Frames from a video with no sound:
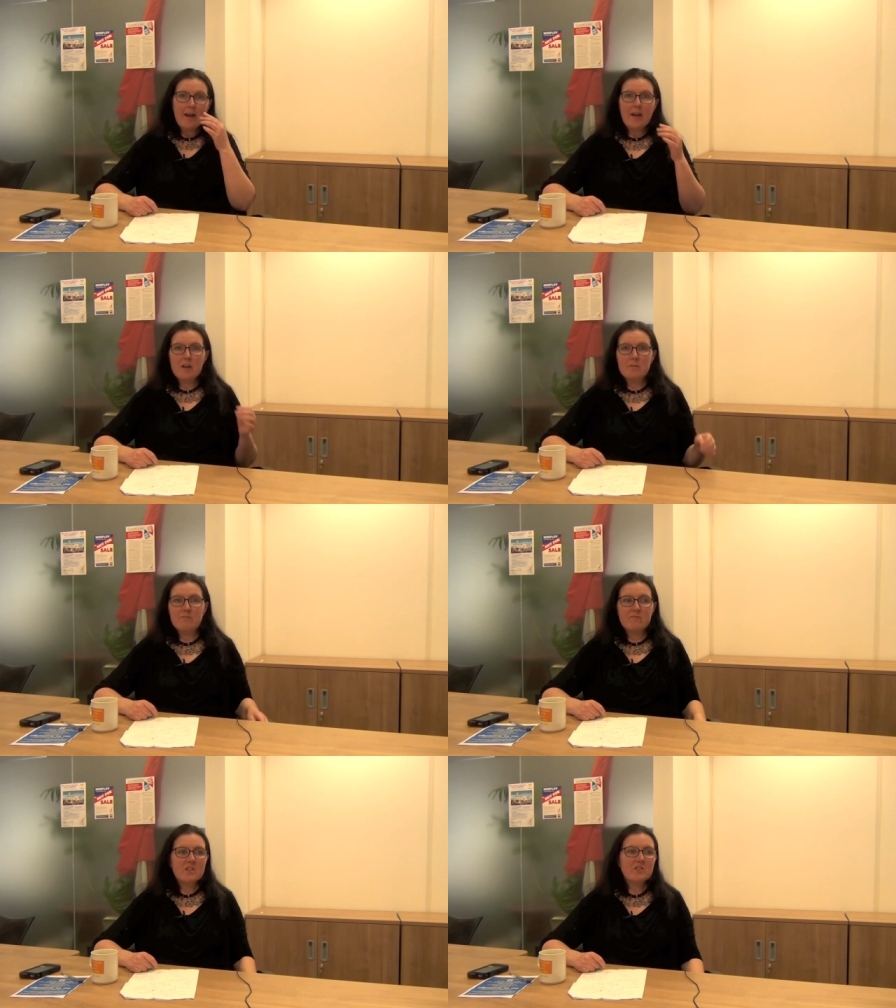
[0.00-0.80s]

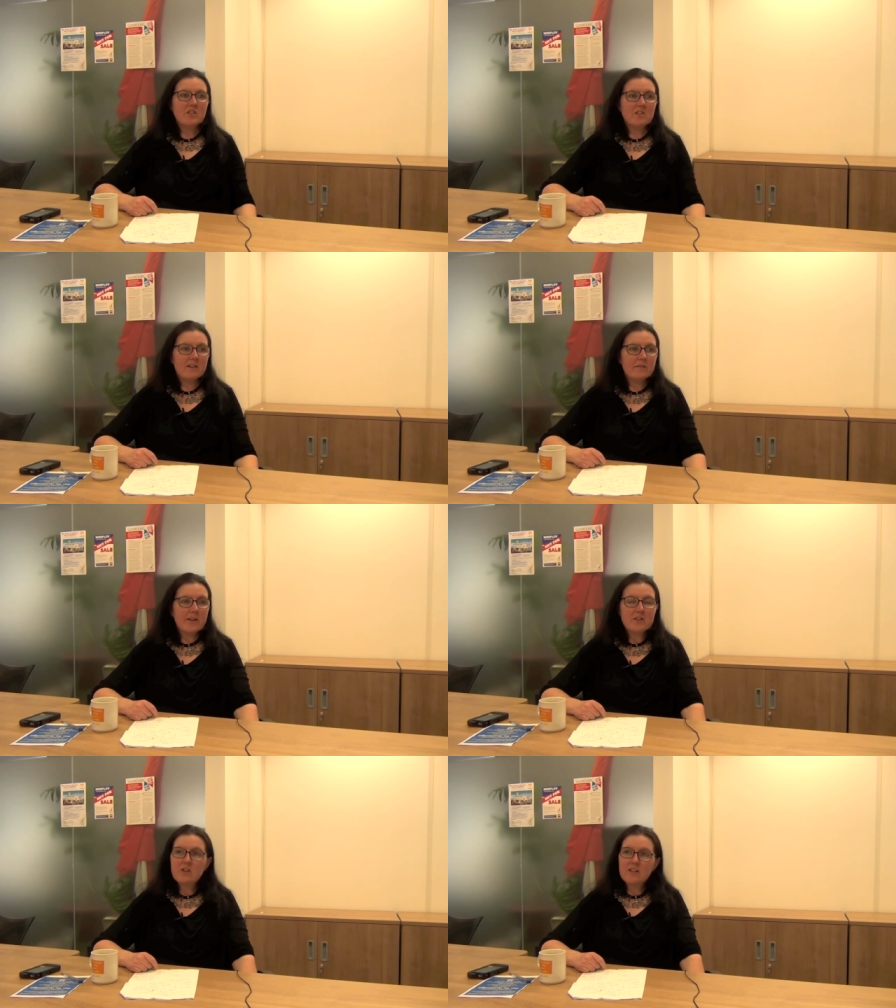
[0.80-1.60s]
um, she died
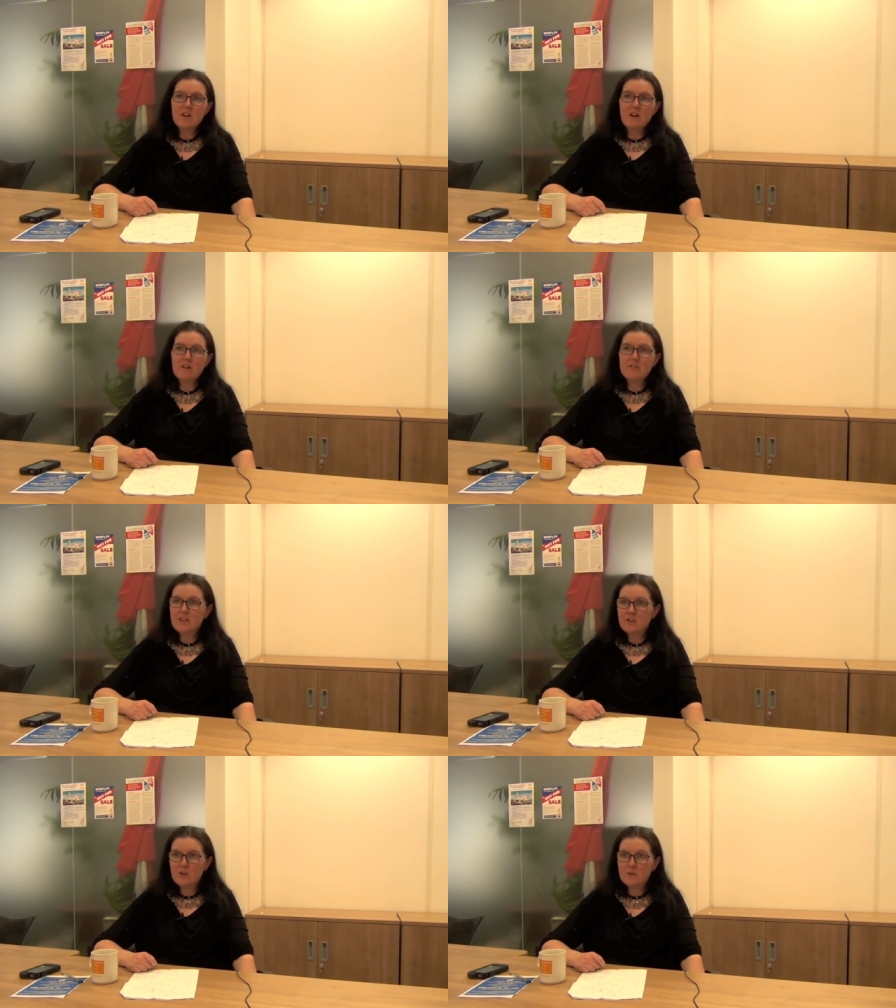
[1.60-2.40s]
eventually of
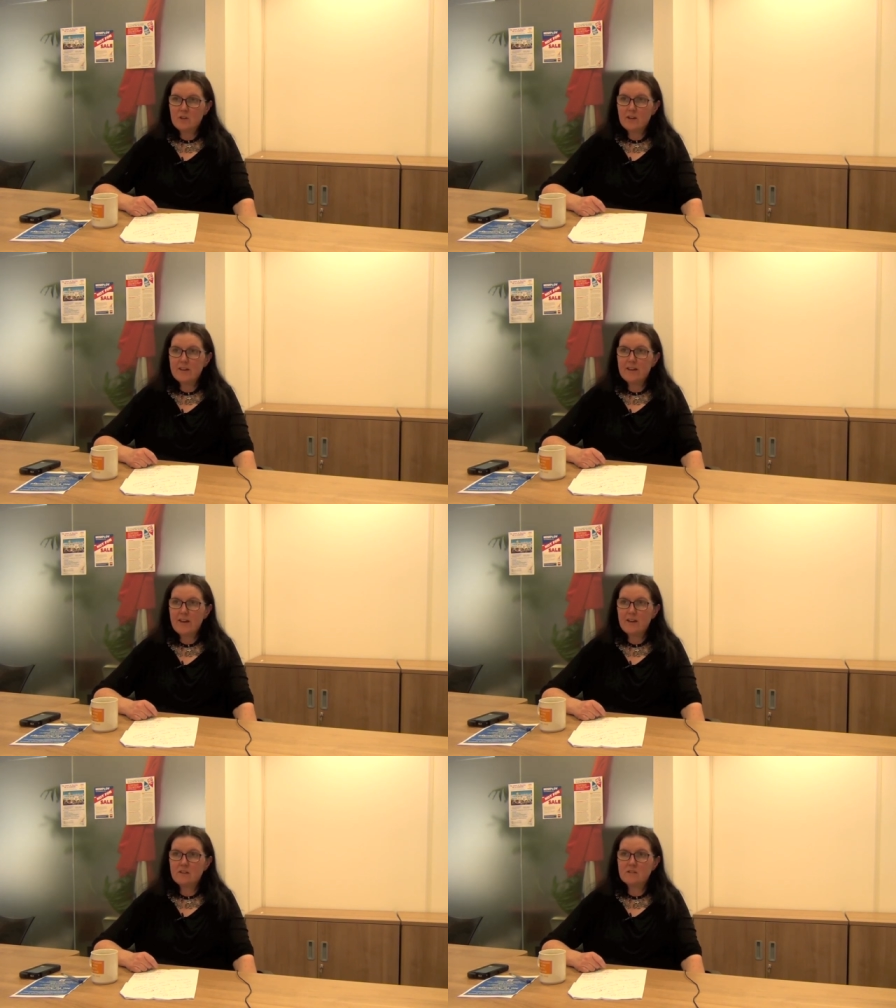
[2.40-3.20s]
e coli
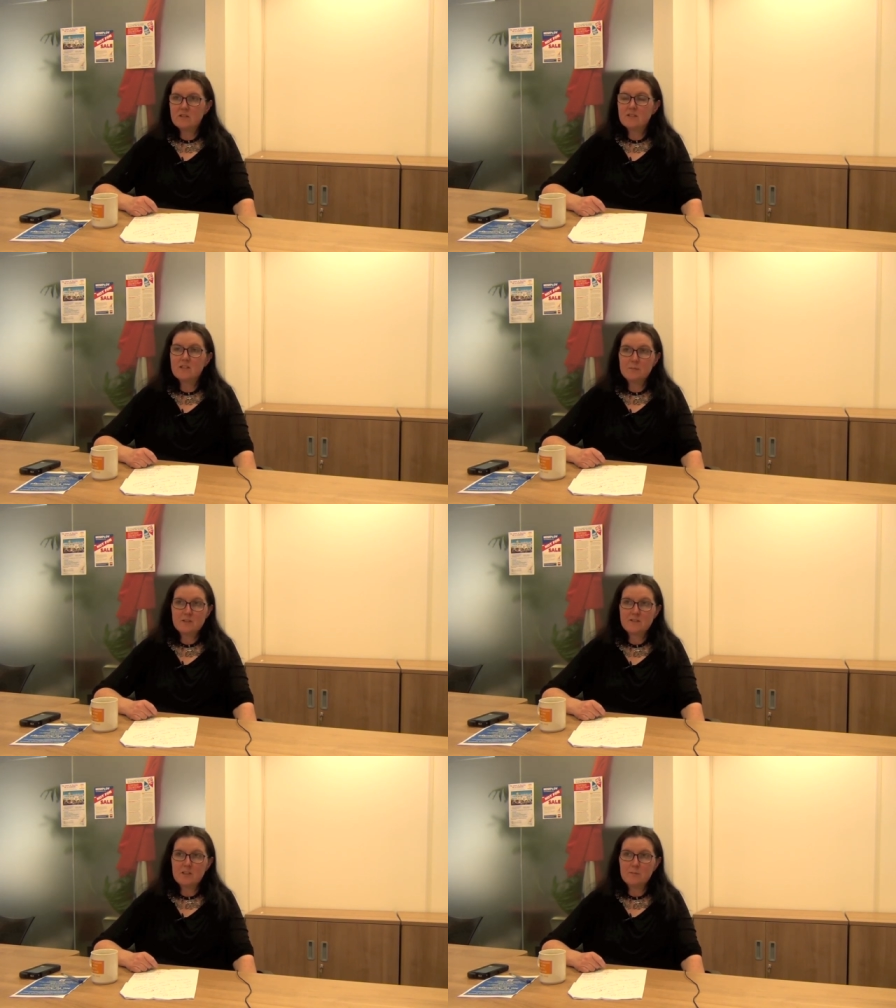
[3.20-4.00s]
and
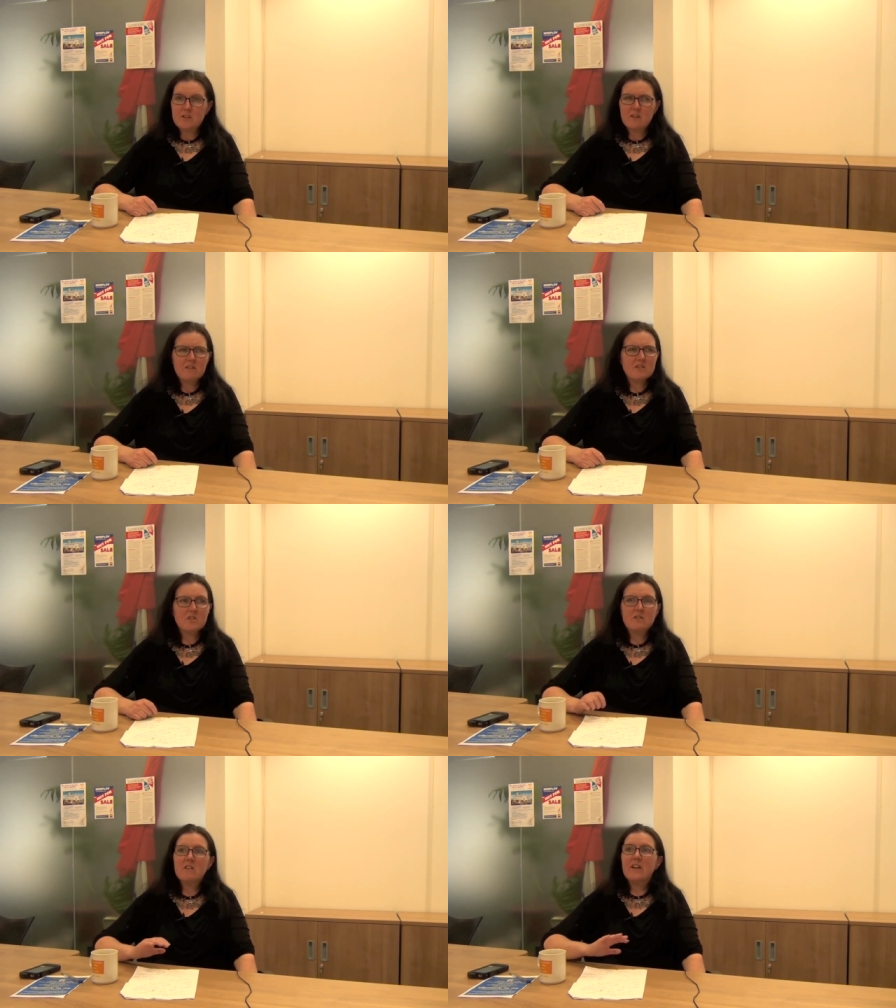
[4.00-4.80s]
septicemia
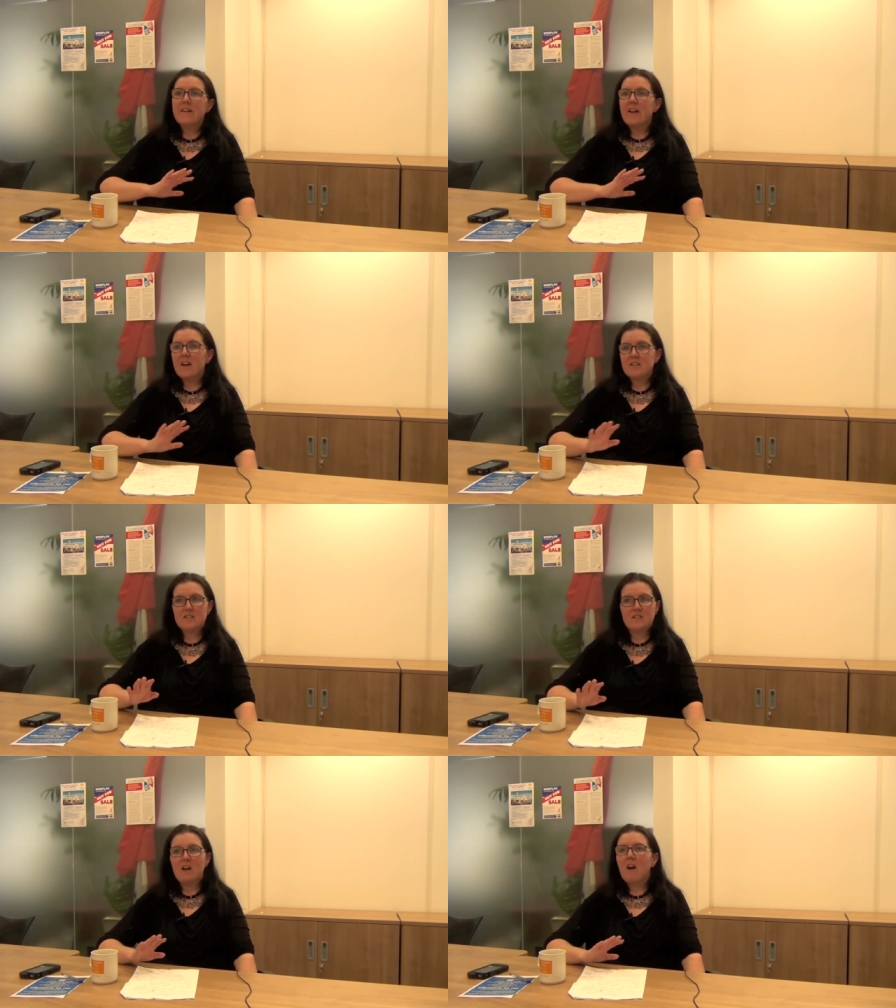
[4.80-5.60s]
two
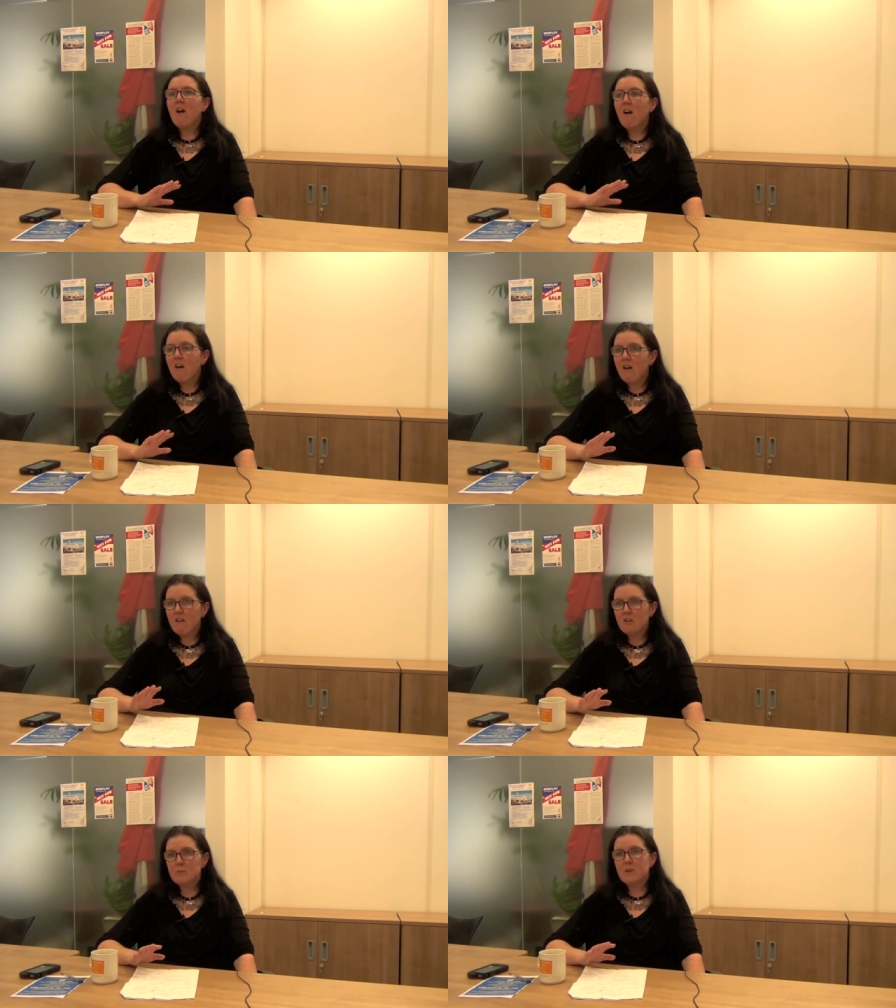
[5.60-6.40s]
nasty
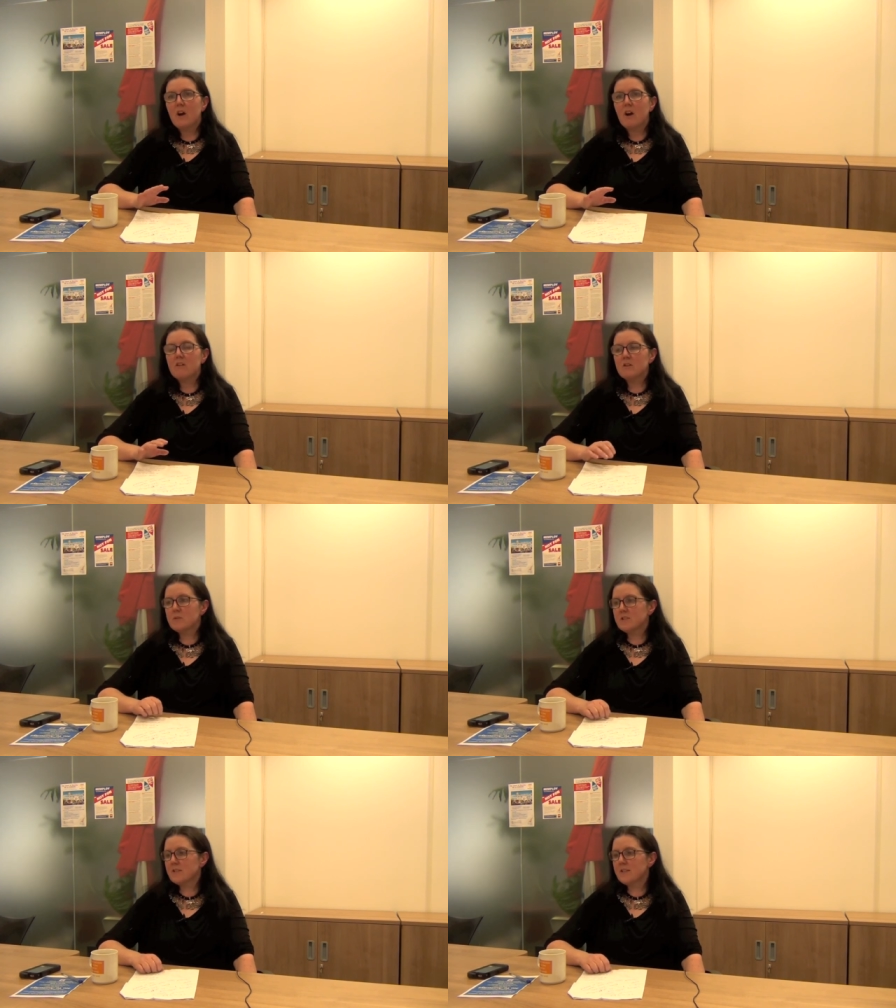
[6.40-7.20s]
horrible horrible
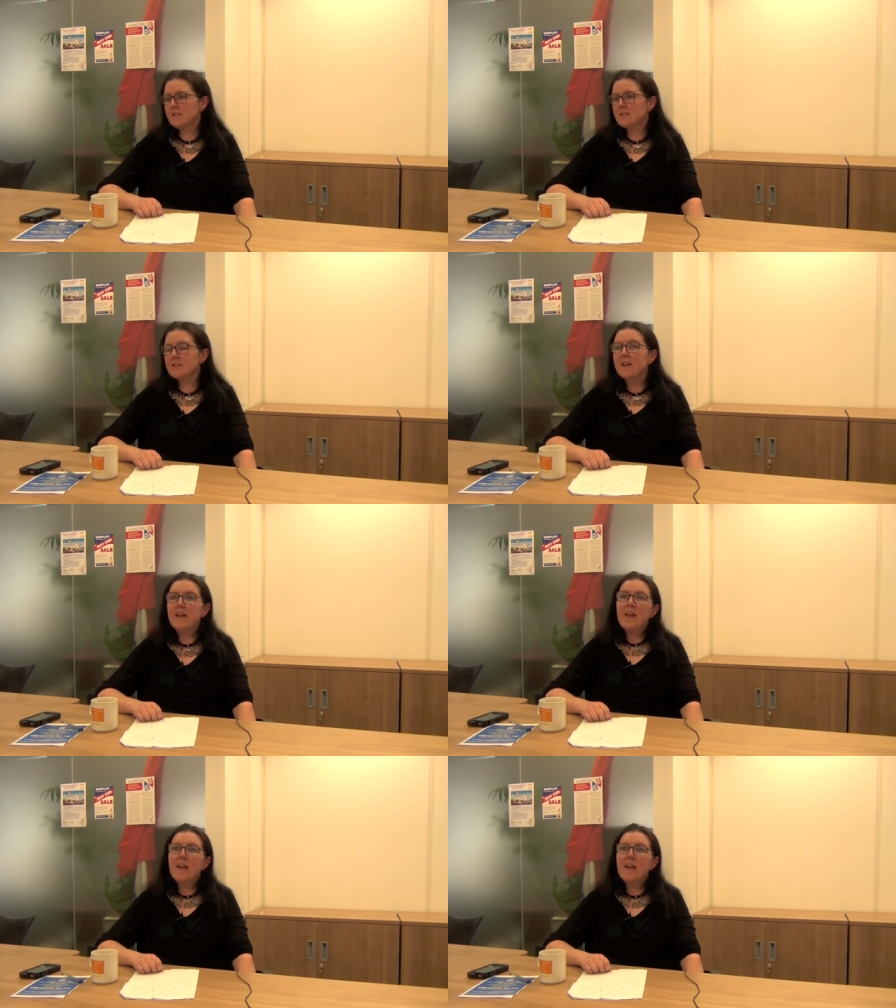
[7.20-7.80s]
diseases